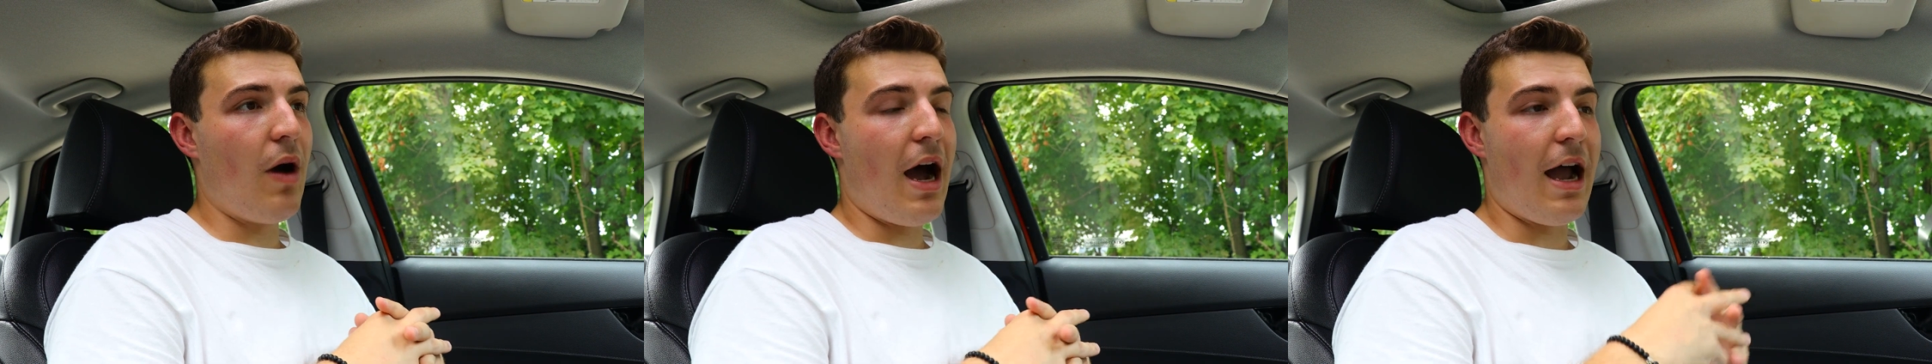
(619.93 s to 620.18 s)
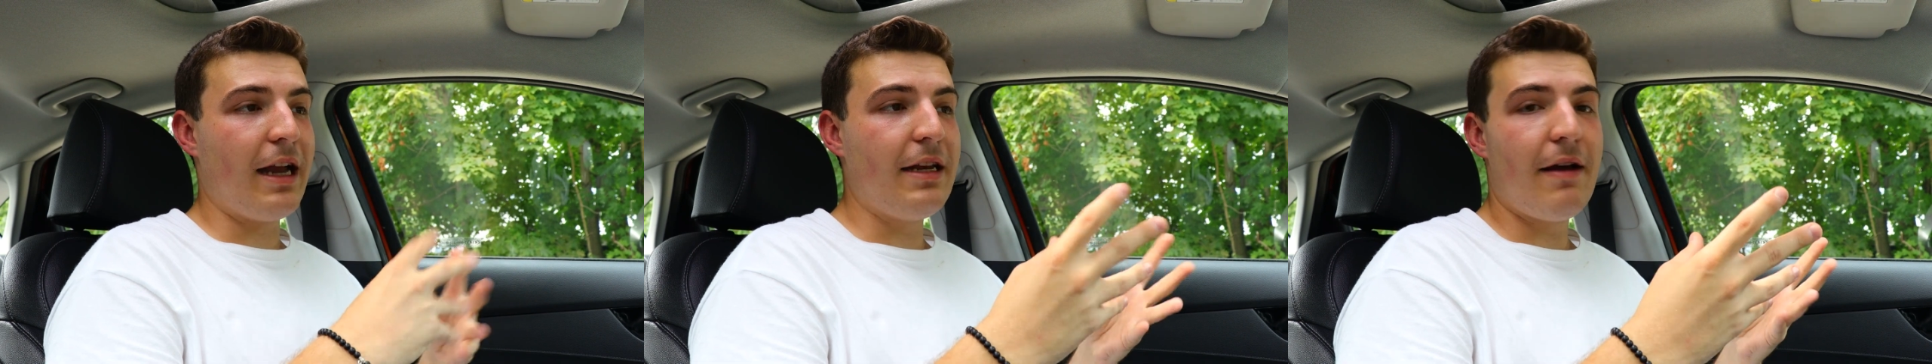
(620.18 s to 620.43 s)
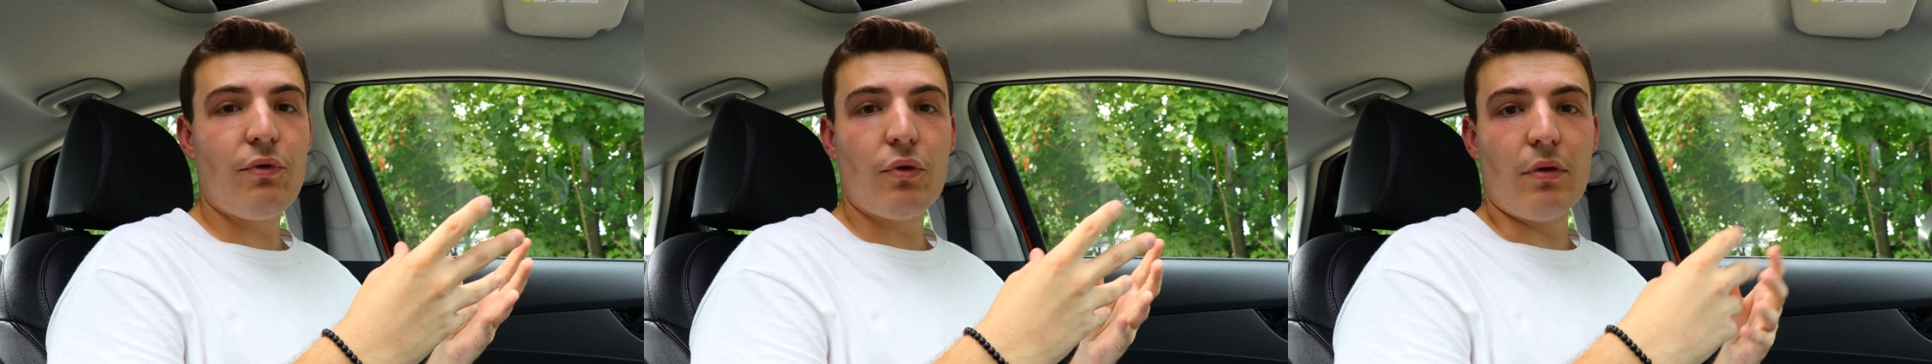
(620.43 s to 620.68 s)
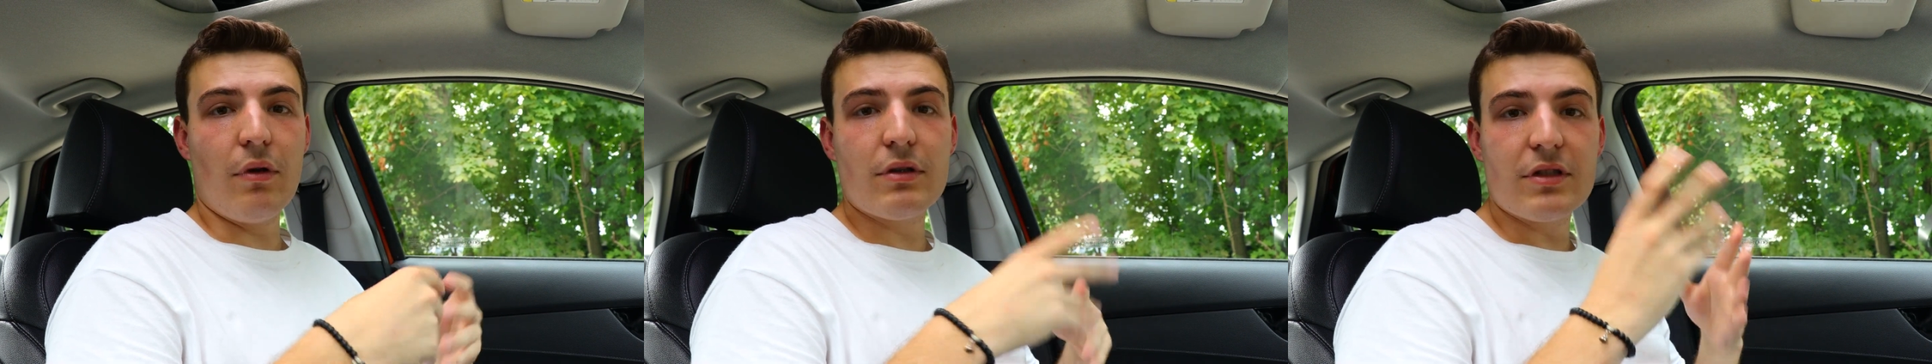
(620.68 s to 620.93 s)
I
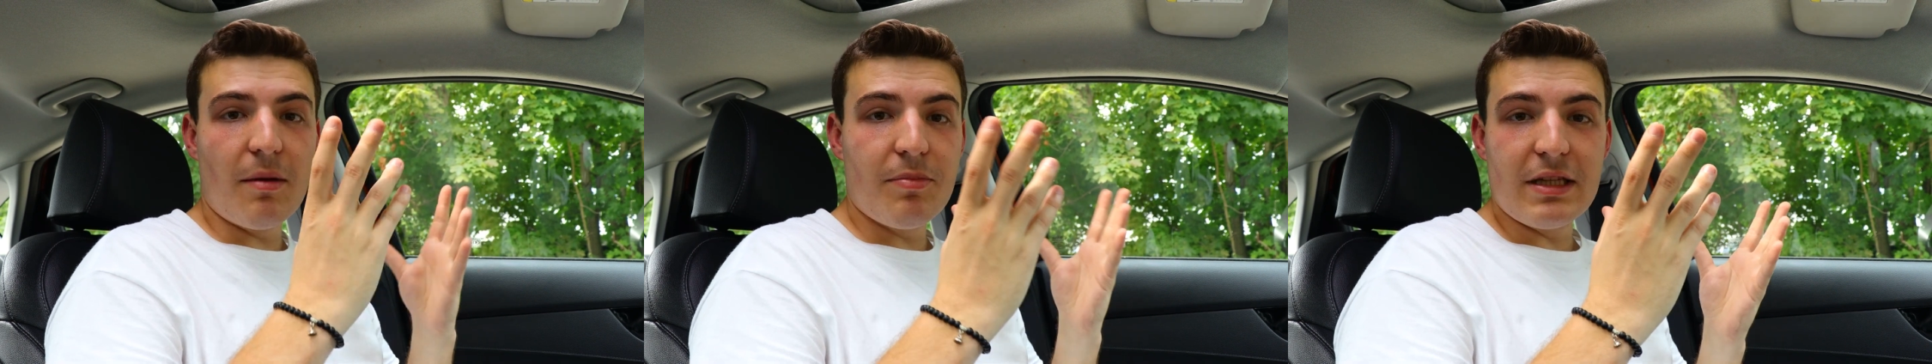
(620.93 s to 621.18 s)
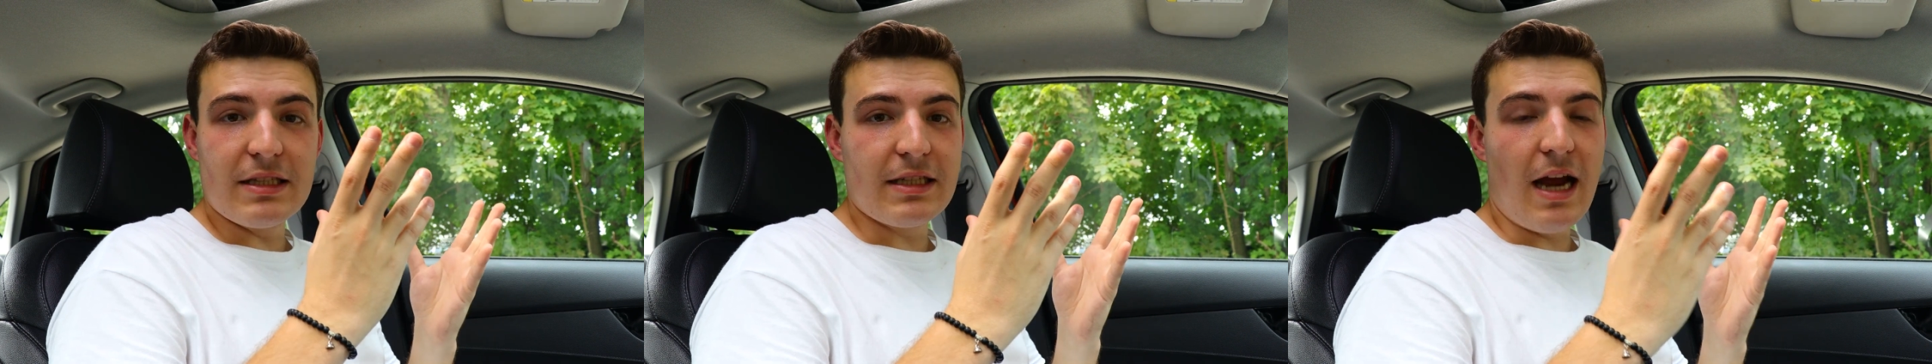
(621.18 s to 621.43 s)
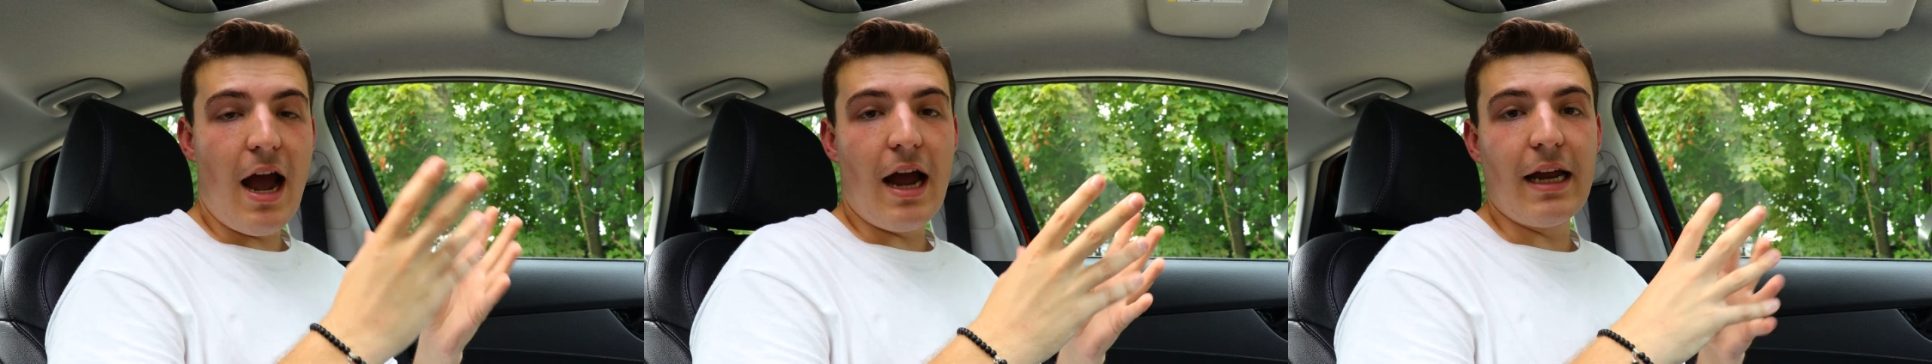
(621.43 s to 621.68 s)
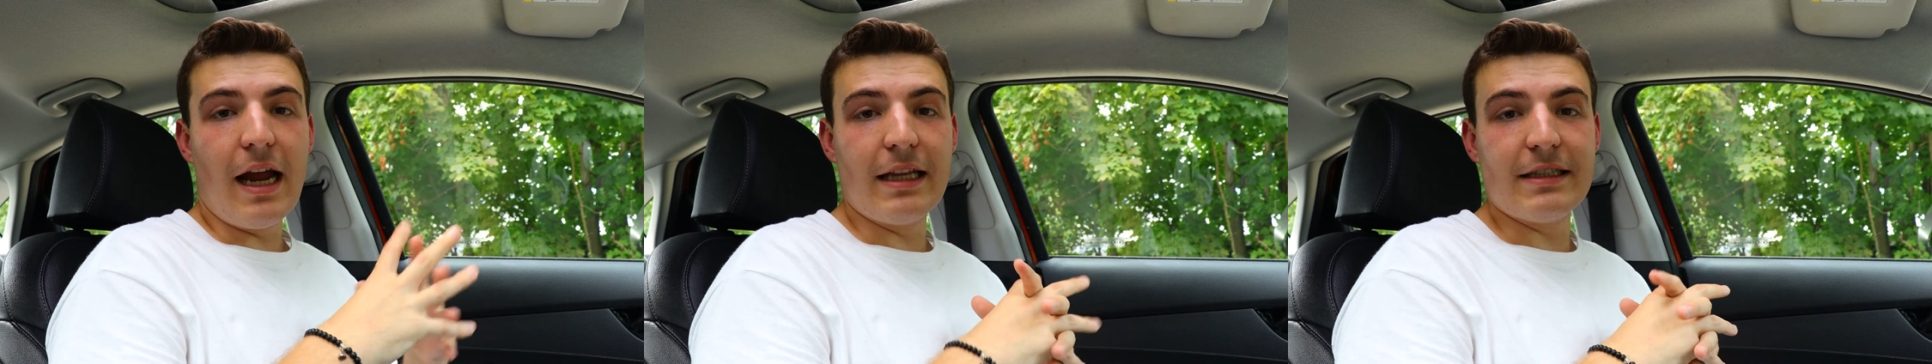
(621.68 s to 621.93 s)
never looked up in the
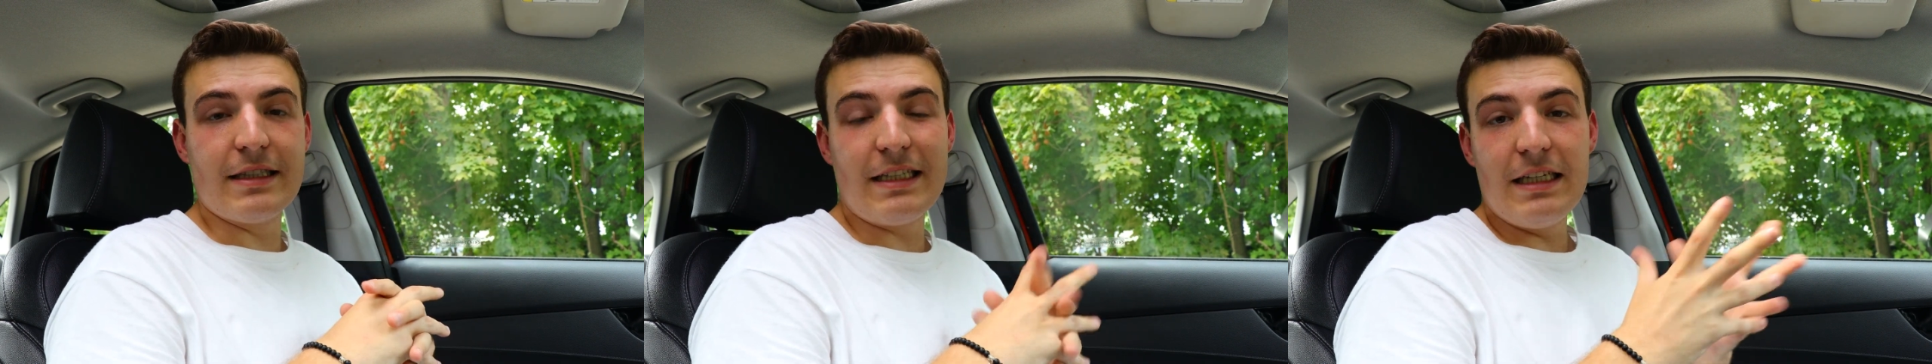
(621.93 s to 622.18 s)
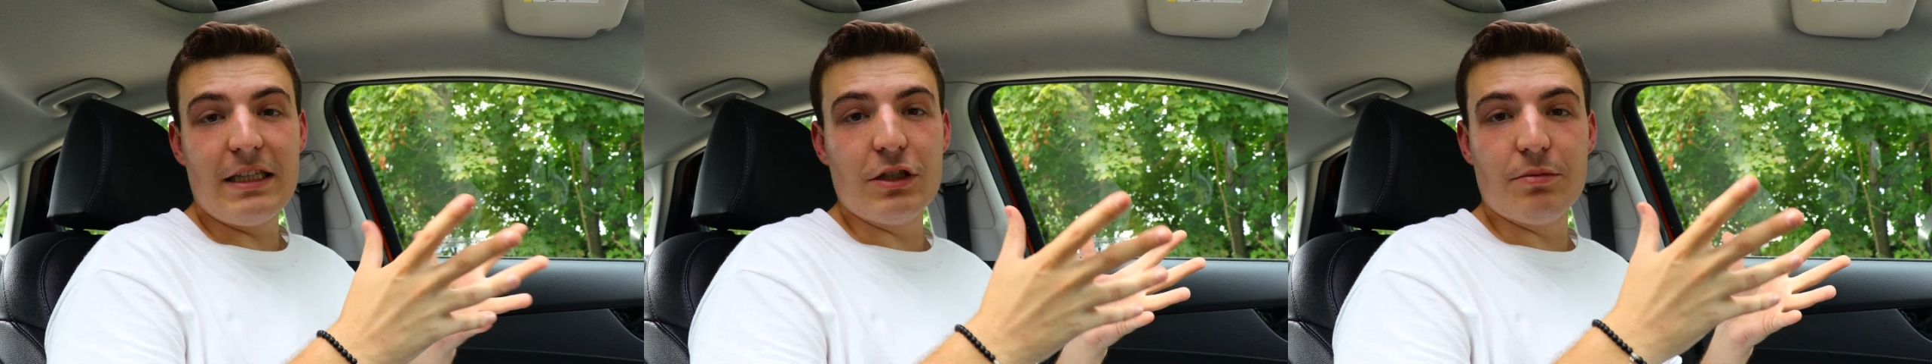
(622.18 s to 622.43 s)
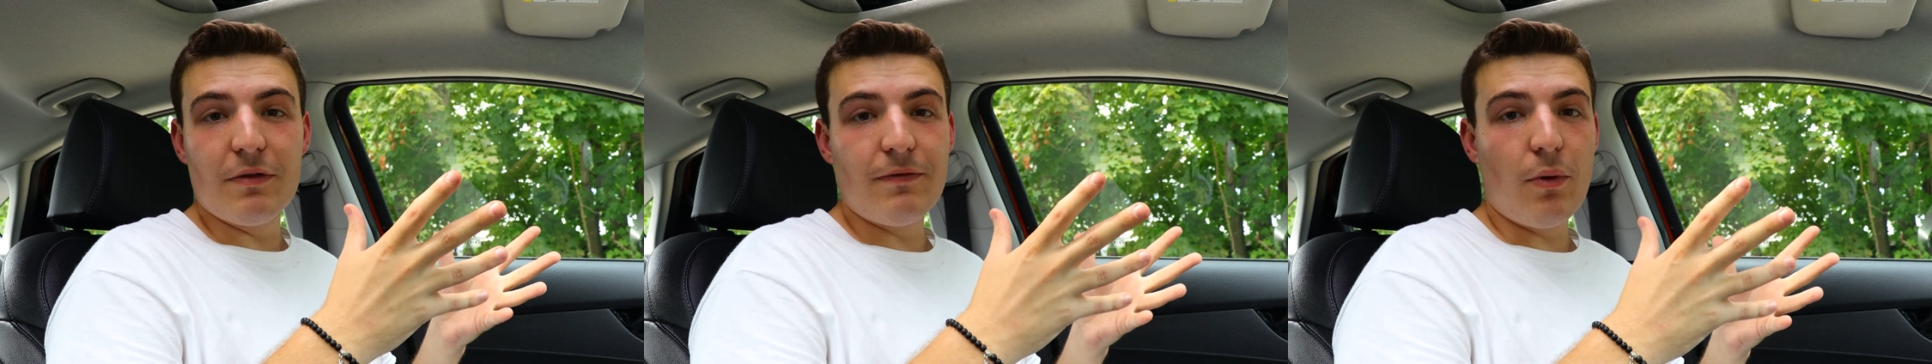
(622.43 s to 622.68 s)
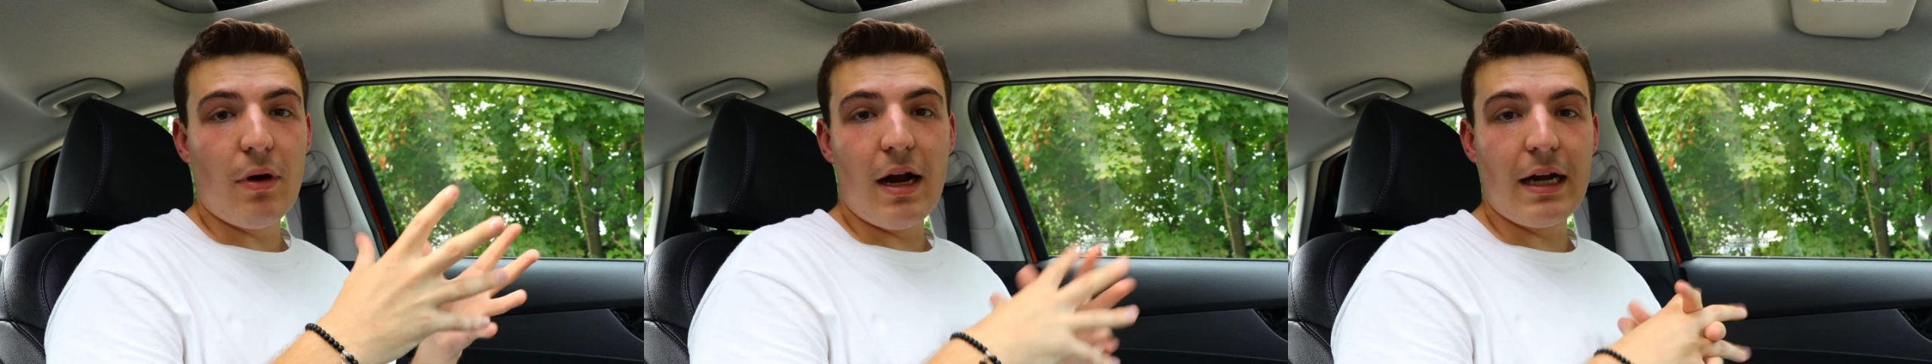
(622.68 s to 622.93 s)
sky and seen these before.